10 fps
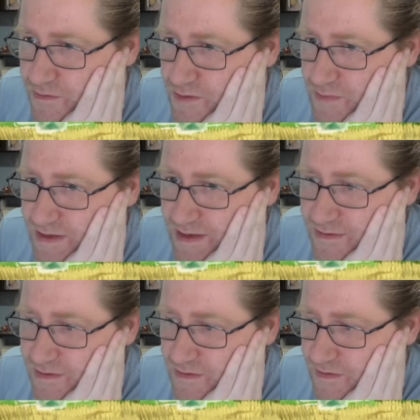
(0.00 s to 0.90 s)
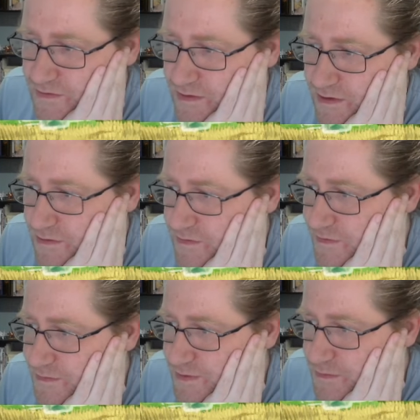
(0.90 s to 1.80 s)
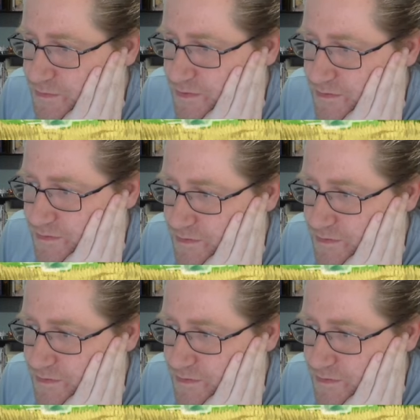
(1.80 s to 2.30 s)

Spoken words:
gonna be an anti-synergy here, since we don't want